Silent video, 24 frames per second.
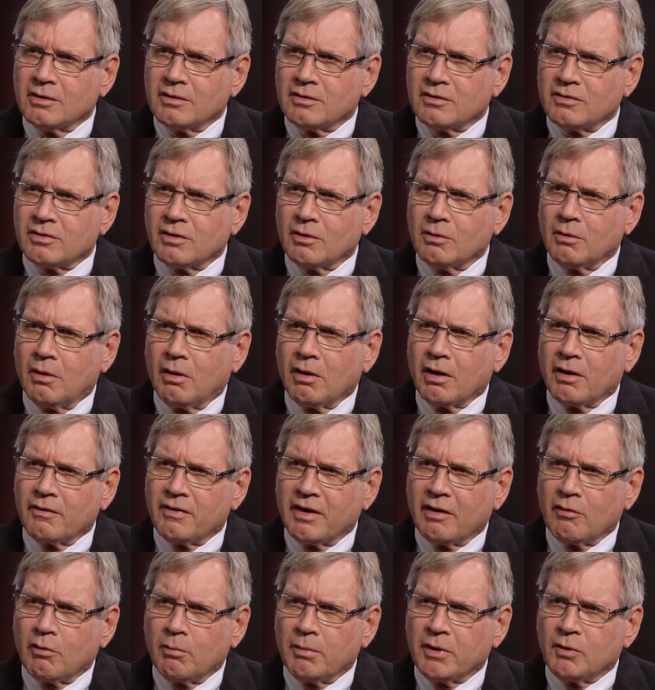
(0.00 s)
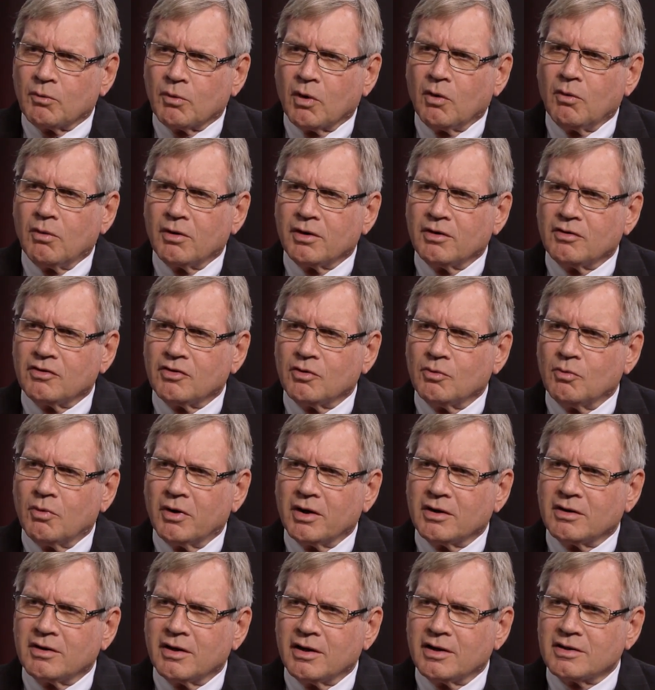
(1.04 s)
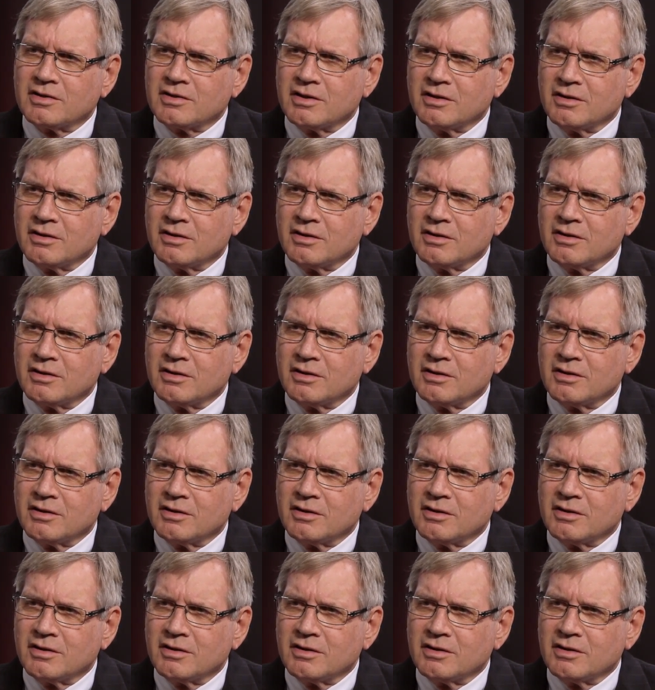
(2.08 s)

So all of that will be rolled into one test,